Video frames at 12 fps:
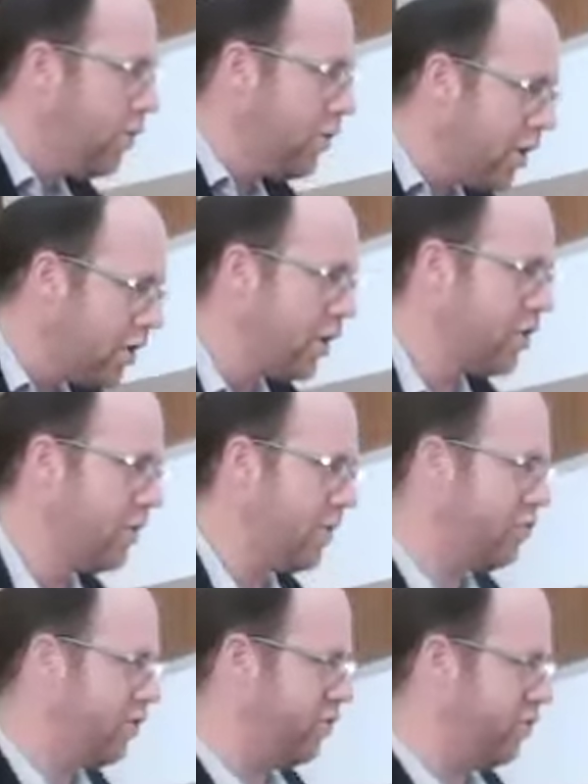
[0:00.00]
we're not going to
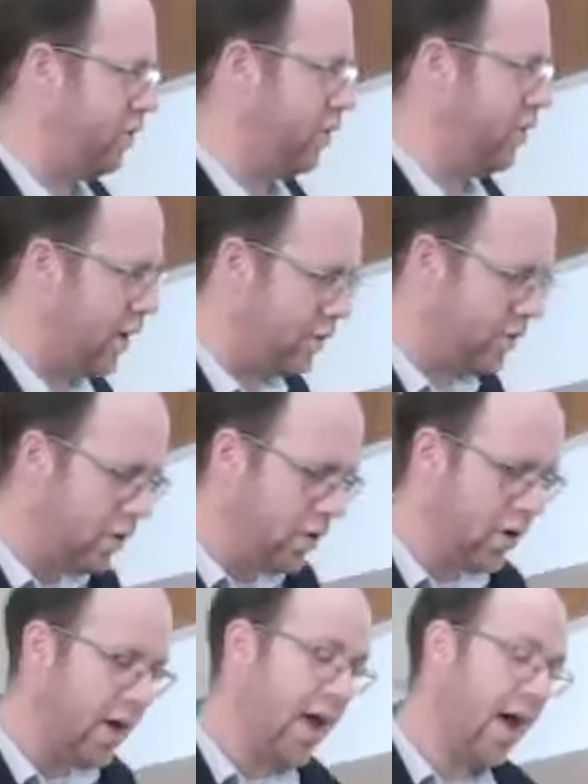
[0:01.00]
be stringent on
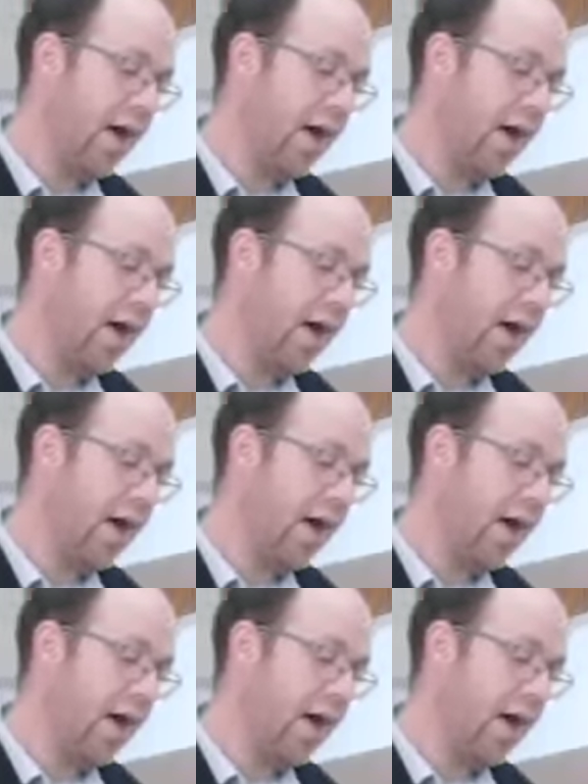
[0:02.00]
that.